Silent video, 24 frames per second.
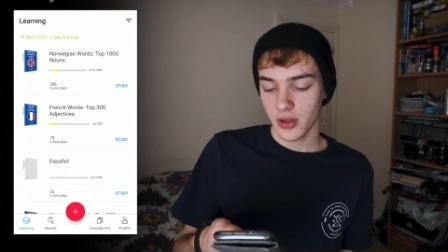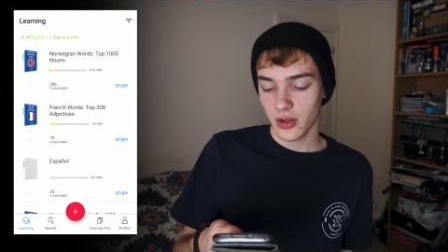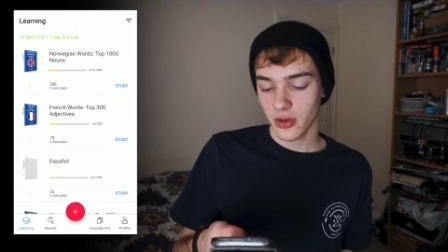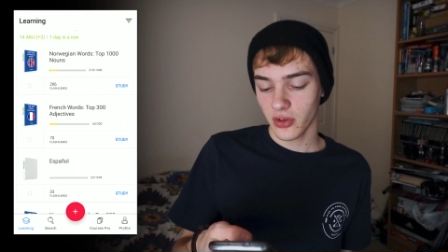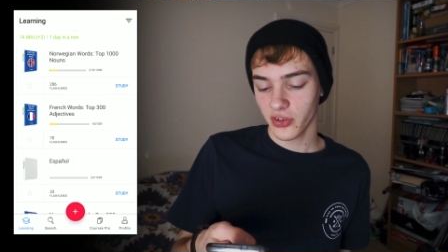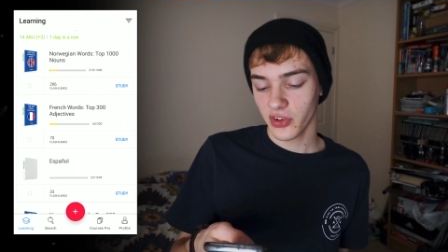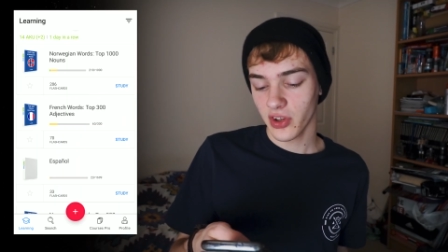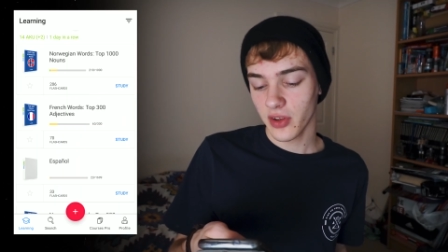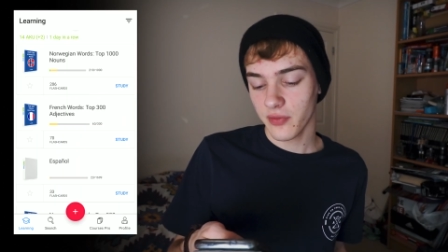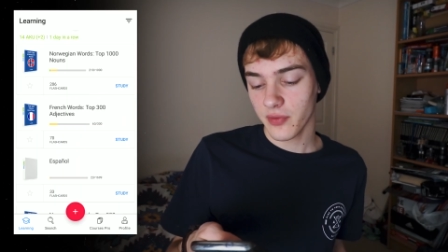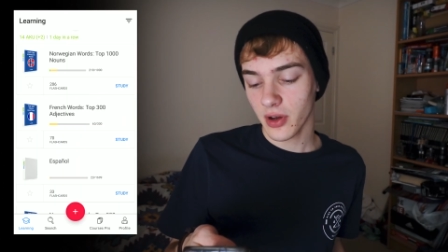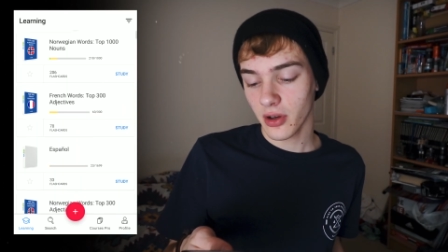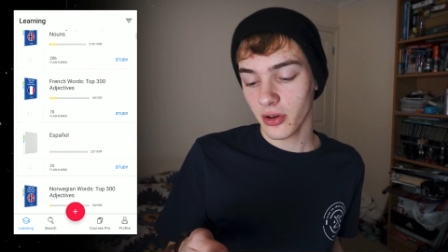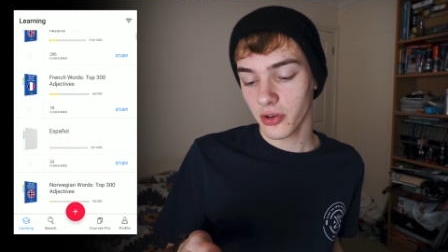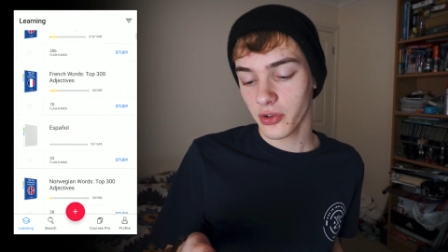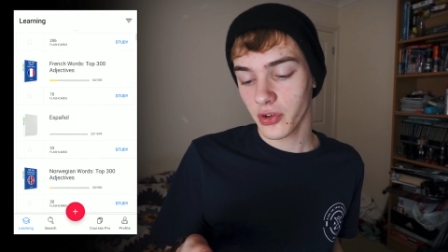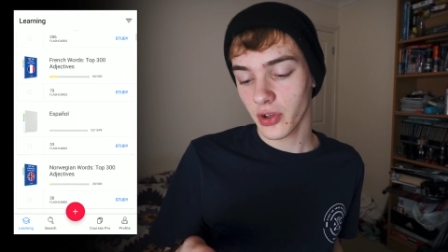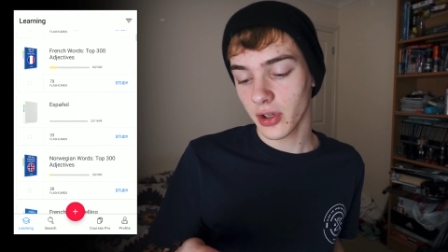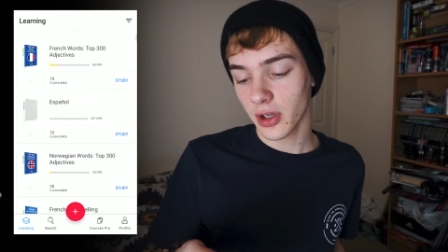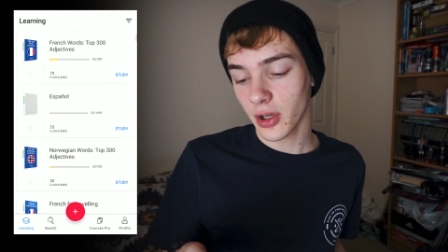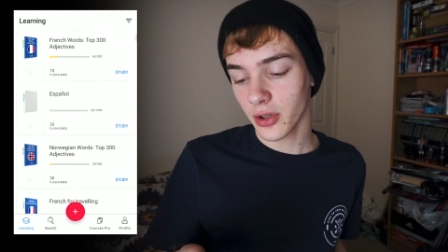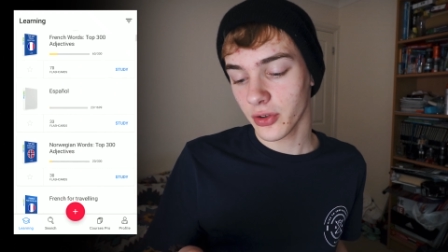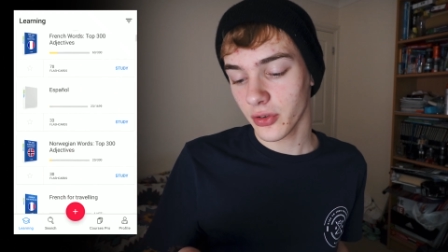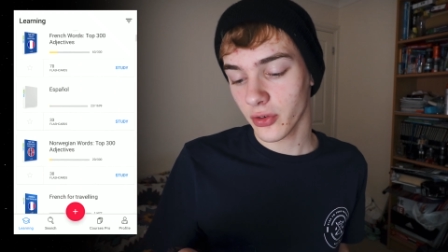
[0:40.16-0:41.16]
You'll see there is
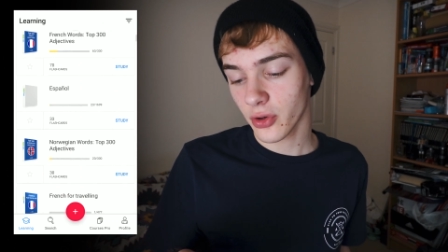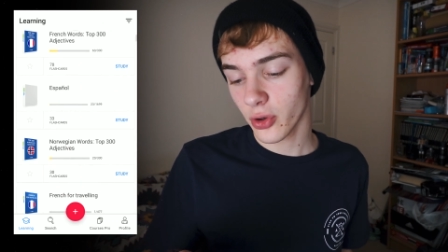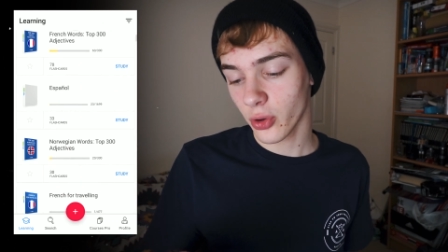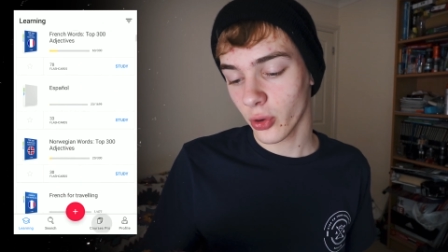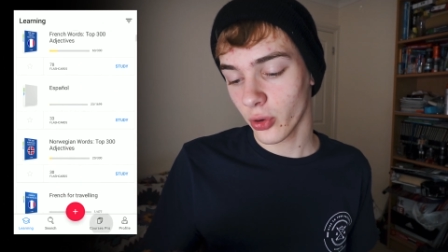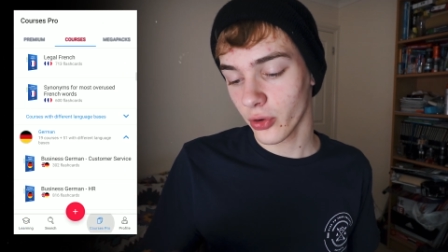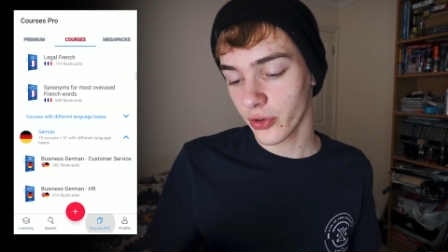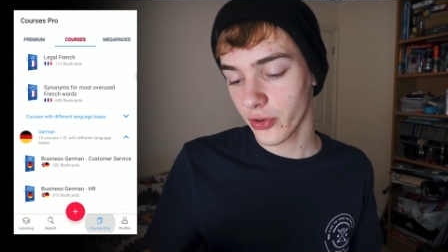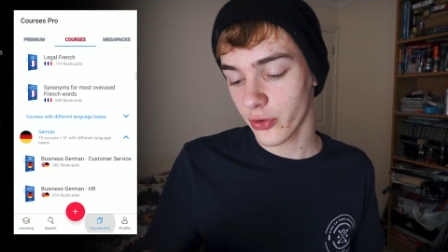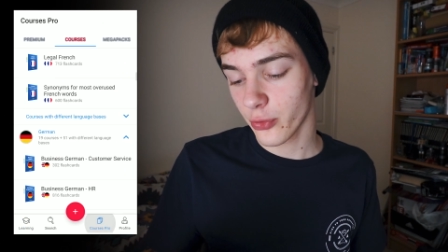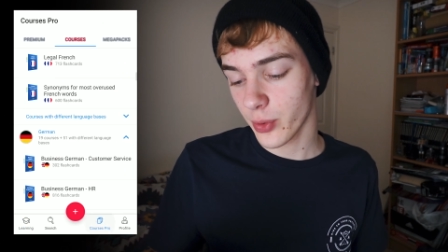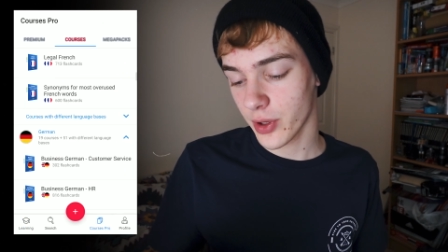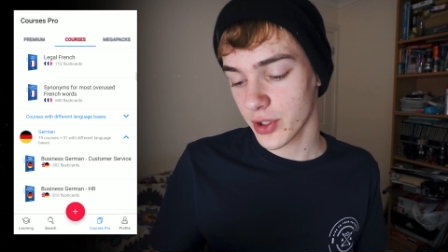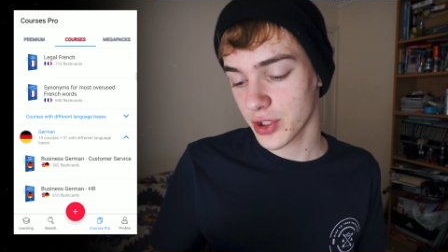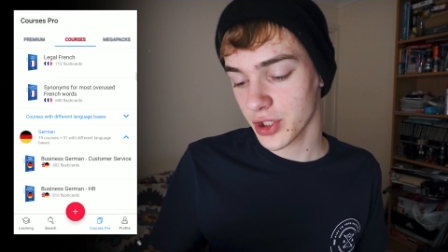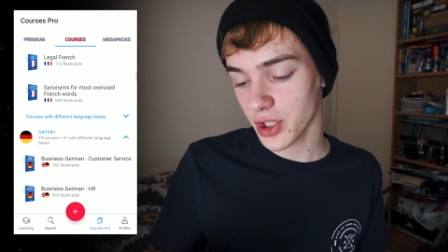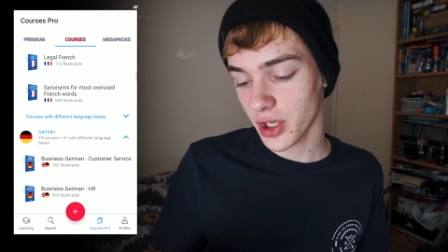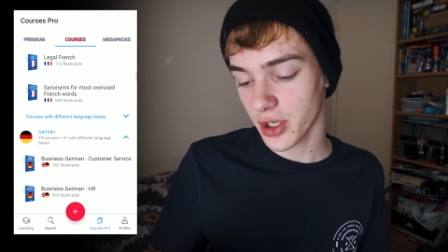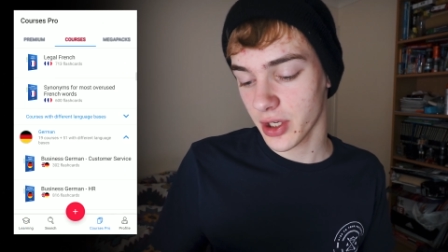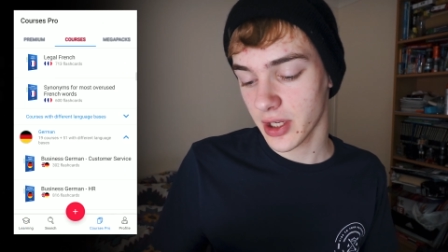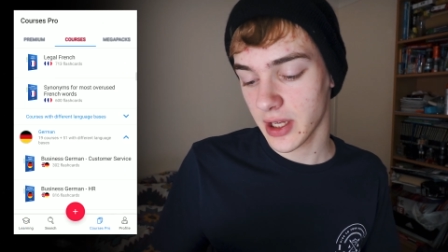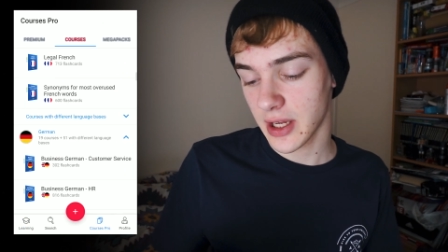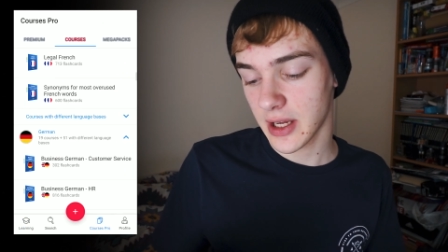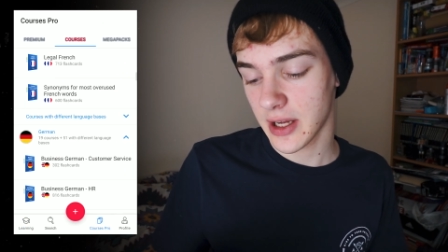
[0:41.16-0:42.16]
a load of courses which
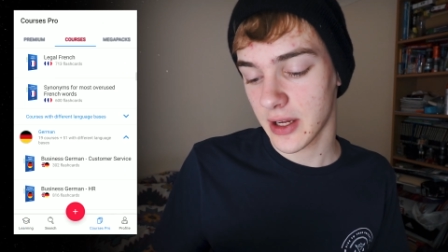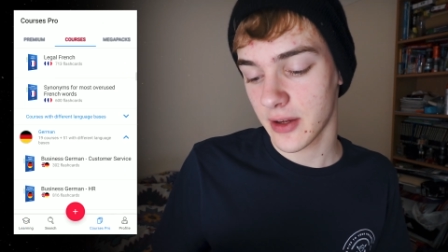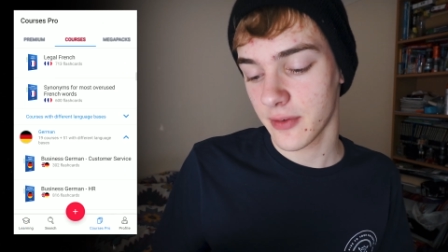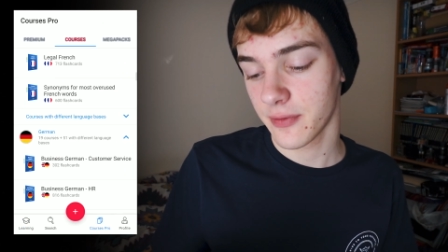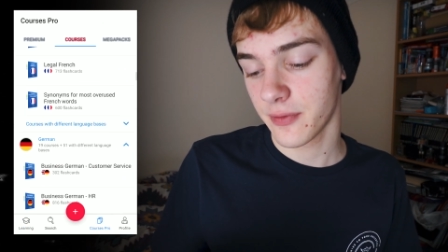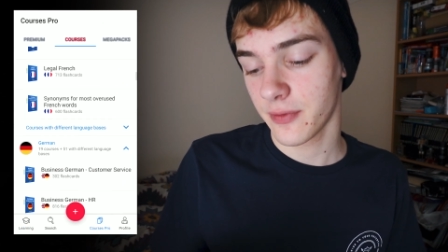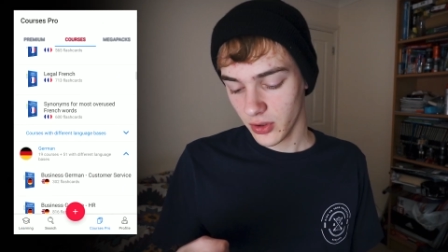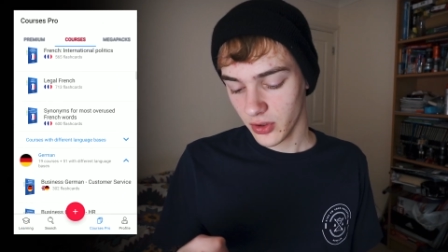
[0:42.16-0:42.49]
I have.